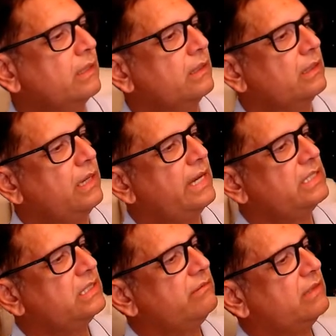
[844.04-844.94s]

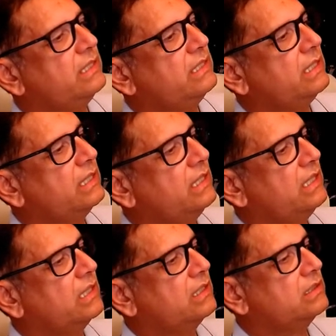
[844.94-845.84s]
Action of writing
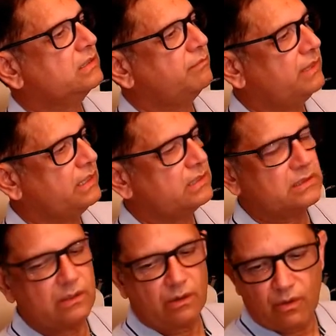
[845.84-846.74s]
takes place
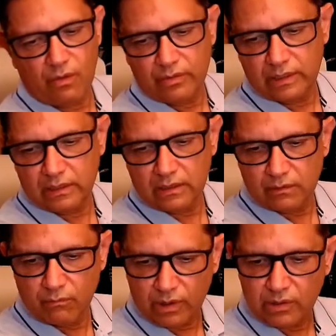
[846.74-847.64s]
on
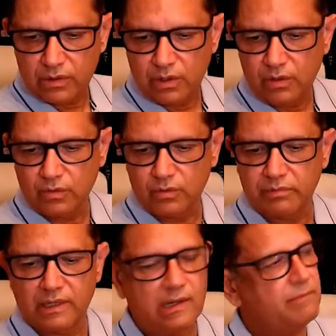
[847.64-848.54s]
maktub.
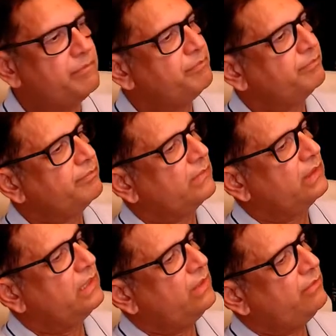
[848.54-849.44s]

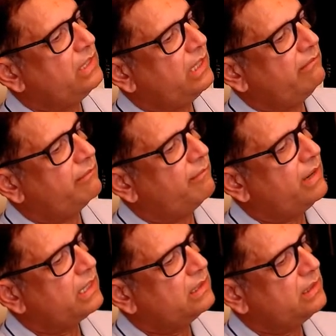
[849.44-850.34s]
Then we have
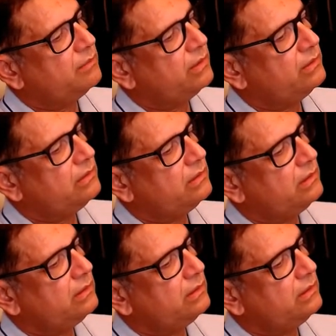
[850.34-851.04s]
maktabun.